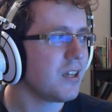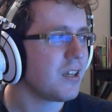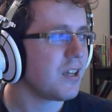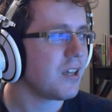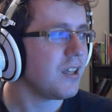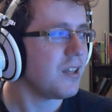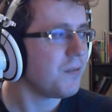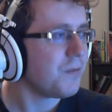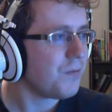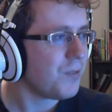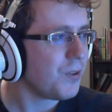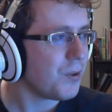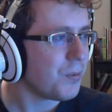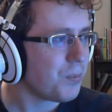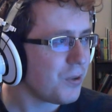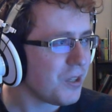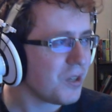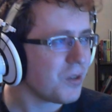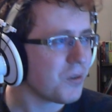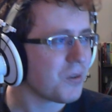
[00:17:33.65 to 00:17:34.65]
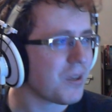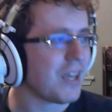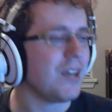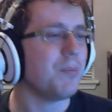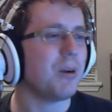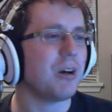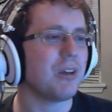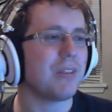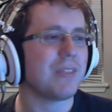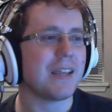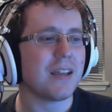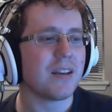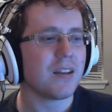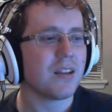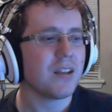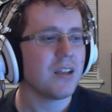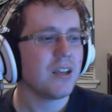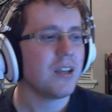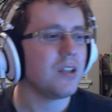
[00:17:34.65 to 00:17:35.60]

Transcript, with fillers: and feel pretty okay about that.